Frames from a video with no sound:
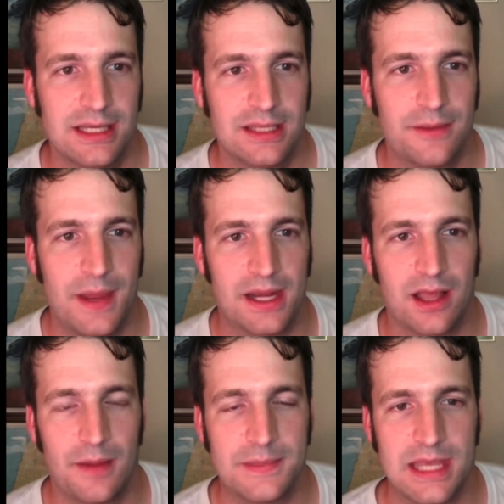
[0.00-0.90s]
the
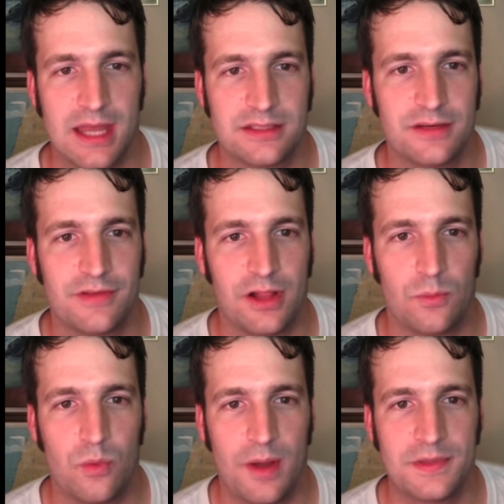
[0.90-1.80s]
Pentagon began to develop
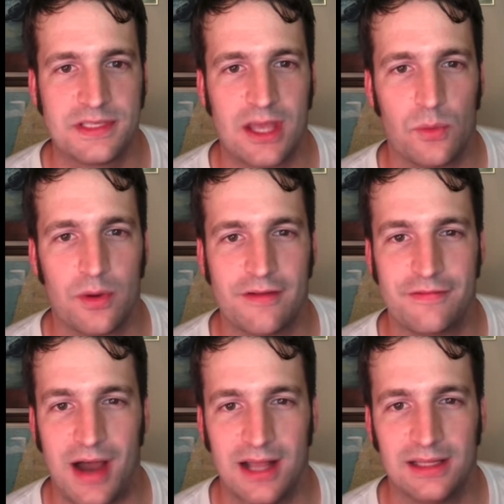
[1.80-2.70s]
weapons that would have
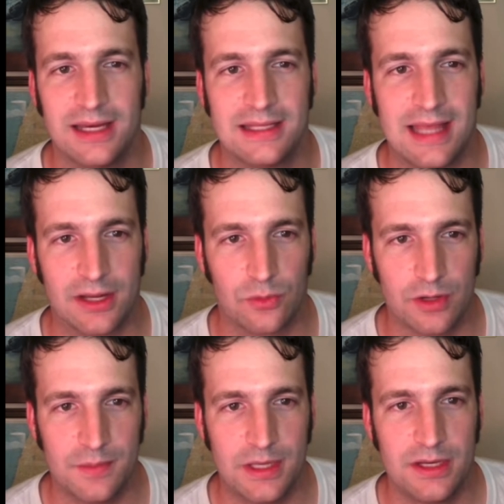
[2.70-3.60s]
violated that
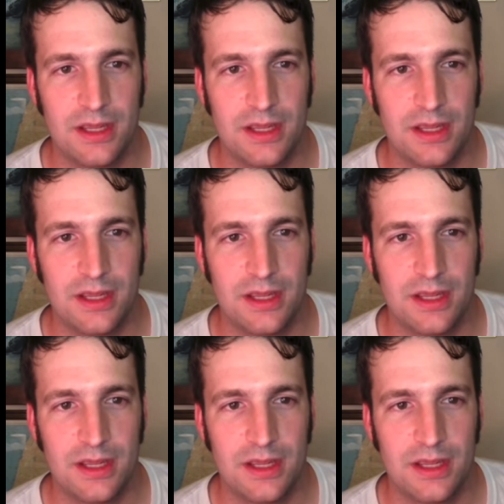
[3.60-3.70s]
agreement.